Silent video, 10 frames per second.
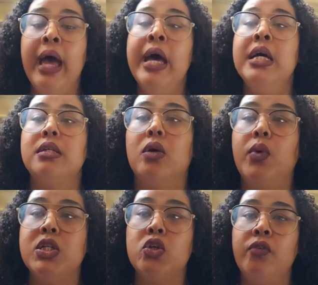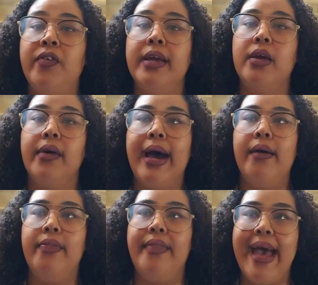So once you figure out
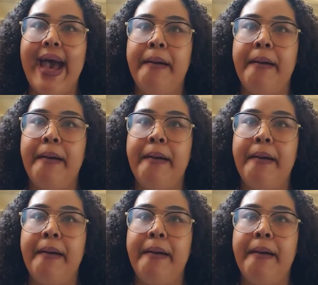that,